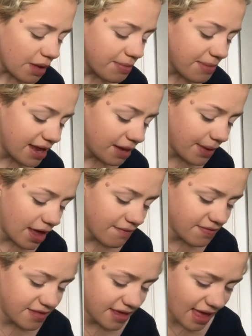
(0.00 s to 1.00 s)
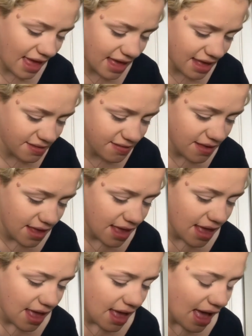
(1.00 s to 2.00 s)
We made our way over to the gate
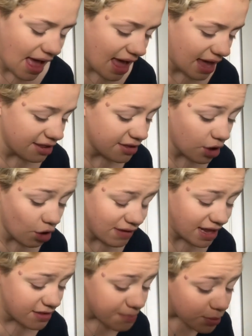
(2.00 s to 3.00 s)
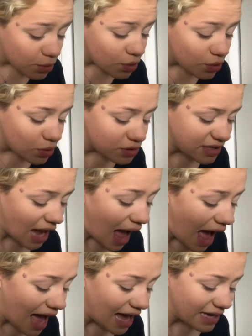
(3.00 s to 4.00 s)
and got ready to board.
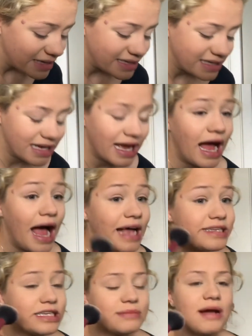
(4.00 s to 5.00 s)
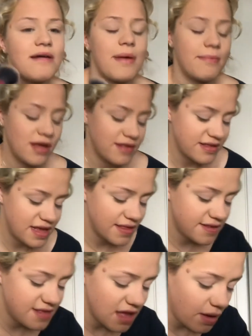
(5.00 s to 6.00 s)
And as you might remember, as I said at
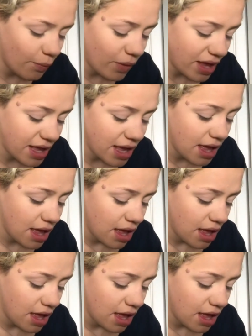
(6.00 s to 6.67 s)
the start, we